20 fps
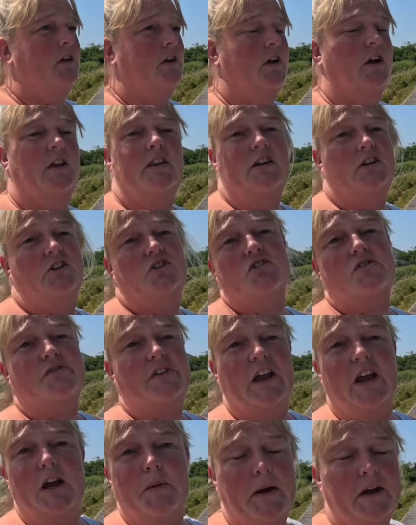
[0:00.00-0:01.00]
And then you just
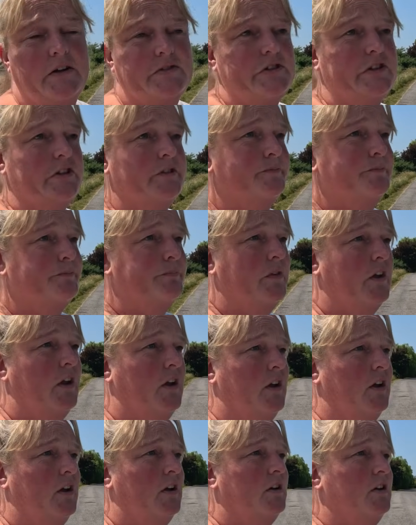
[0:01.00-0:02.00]
forget about it.
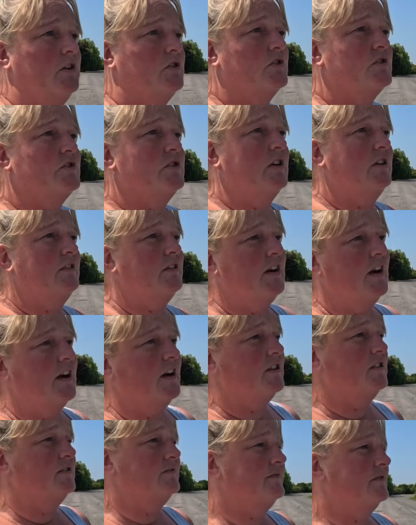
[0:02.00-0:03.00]
You just think,
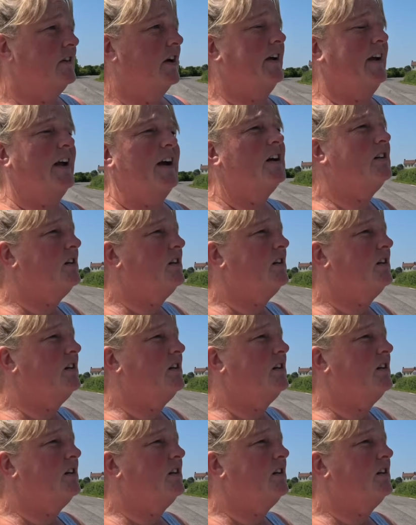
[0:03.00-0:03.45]
oh yeah,